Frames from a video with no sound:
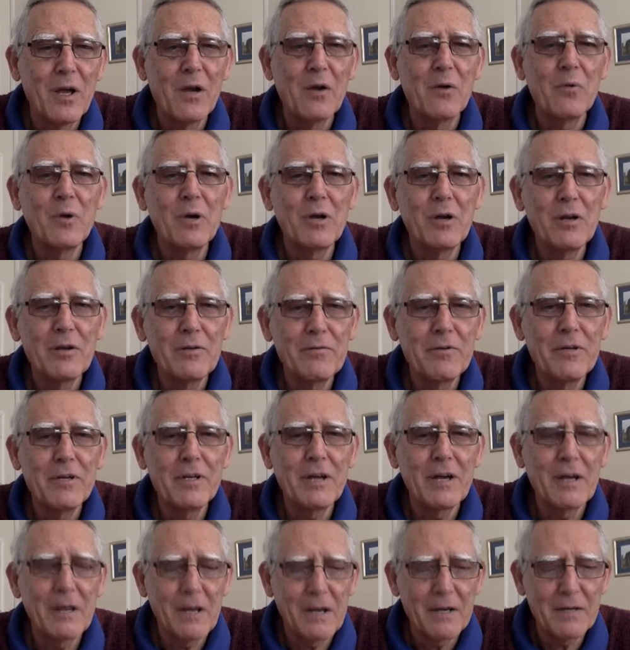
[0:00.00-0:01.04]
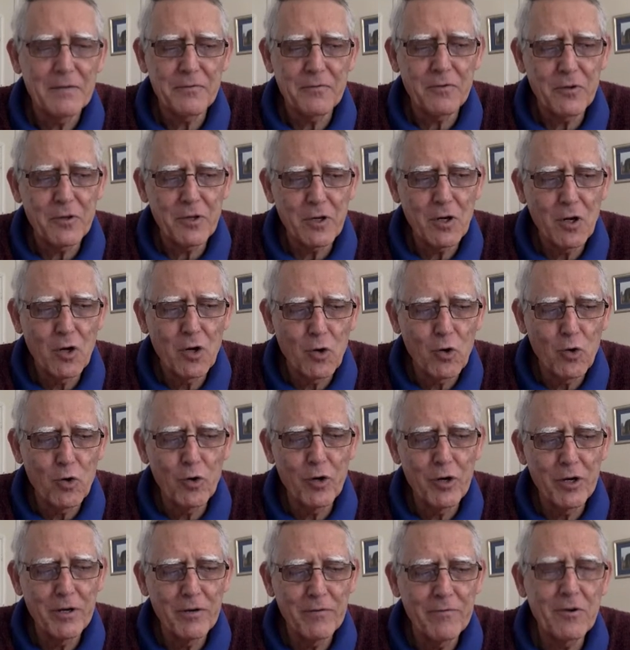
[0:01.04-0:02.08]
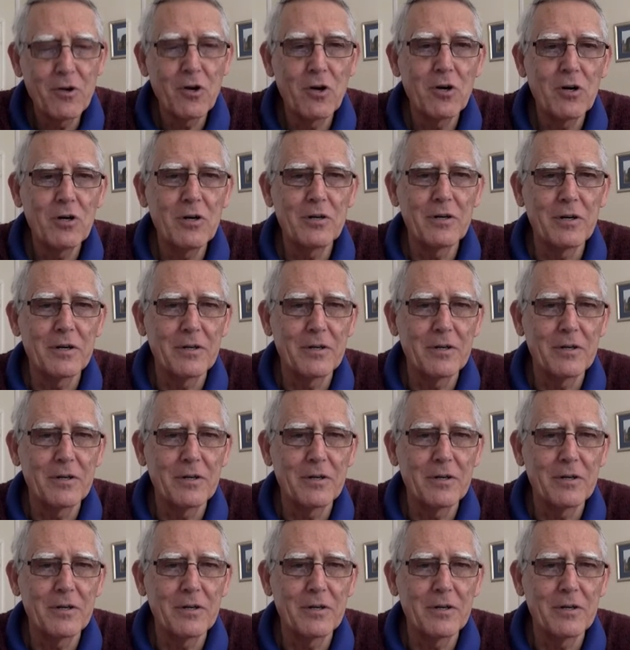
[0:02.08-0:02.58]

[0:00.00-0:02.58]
We are living our lives for the glory of God.